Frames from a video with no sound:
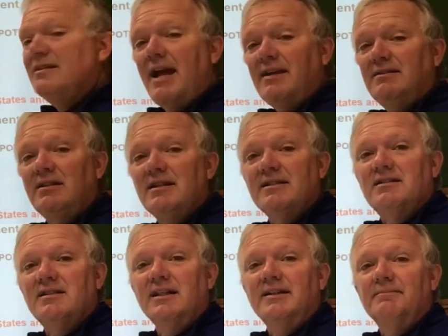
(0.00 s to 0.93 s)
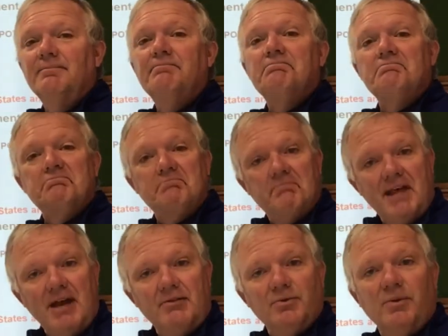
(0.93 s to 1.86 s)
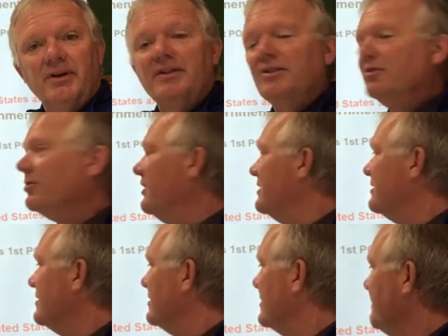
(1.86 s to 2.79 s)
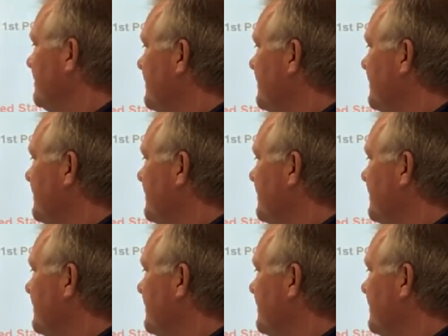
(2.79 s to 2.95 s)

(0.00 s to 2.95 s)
Excellency, that was one of the choices.